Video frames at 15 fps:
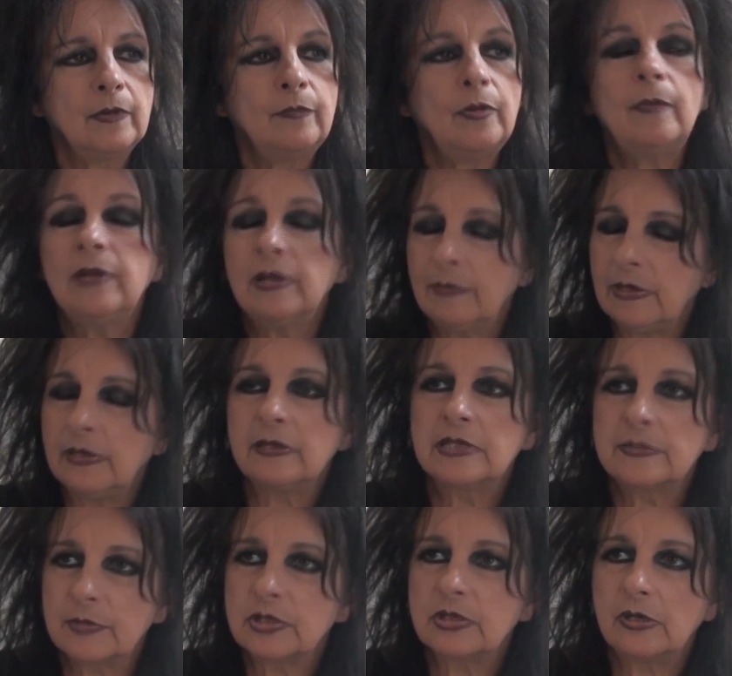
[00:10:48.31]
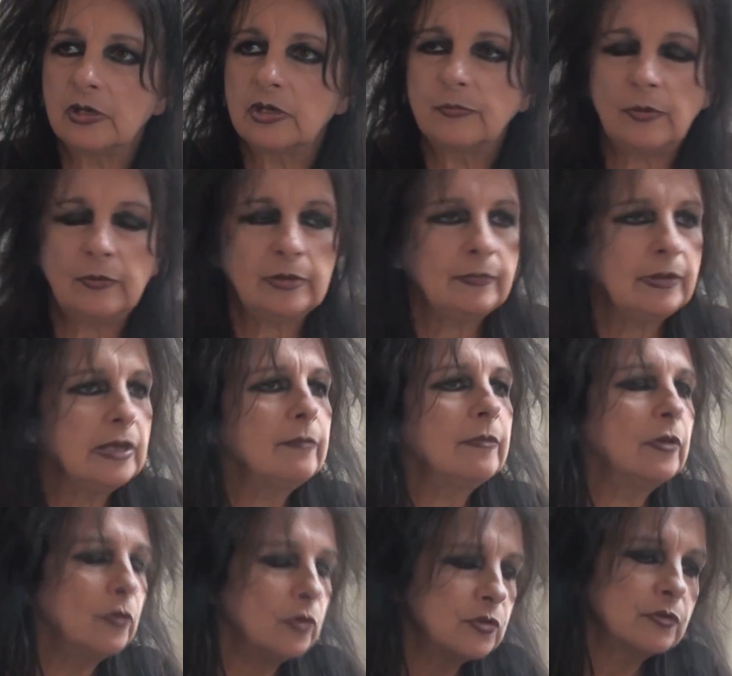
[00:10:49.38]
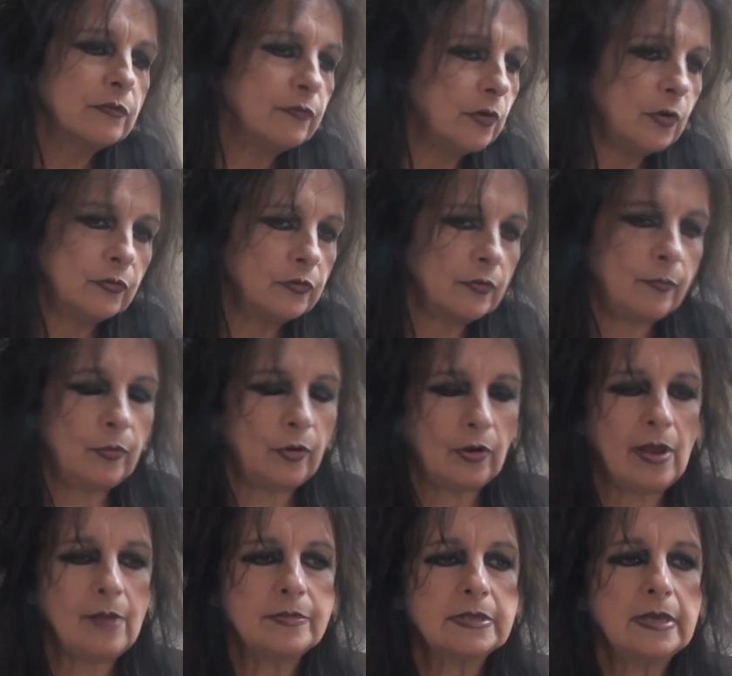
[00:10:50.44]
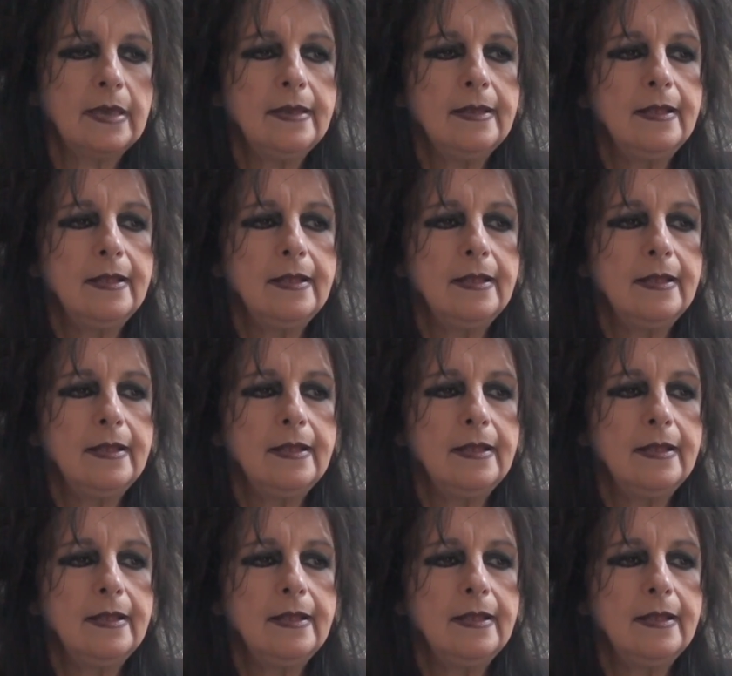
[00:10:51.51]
a public building, especially a public building, but also for other programs,